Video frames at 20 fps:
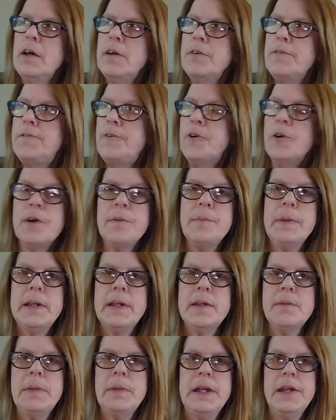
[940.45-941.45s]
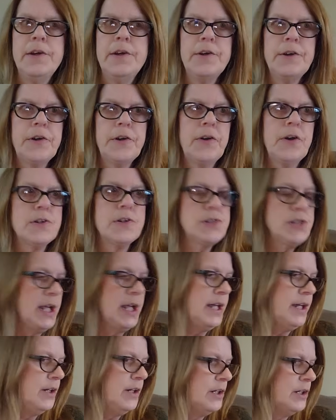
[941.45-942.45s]
4mm
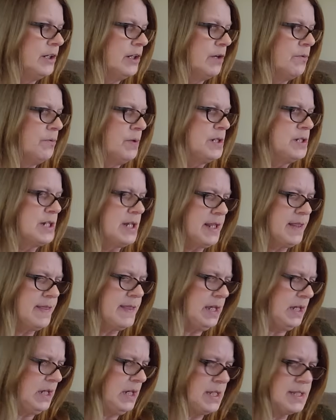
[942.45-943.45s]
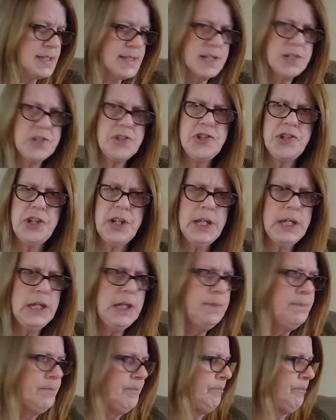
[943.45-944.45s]
crochet hook, which I think is a
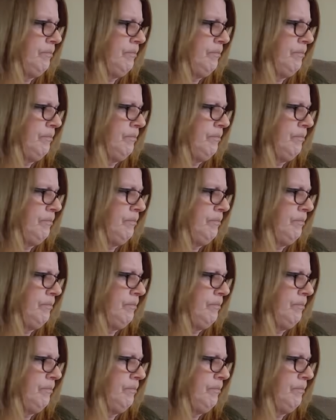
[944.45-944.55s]
G.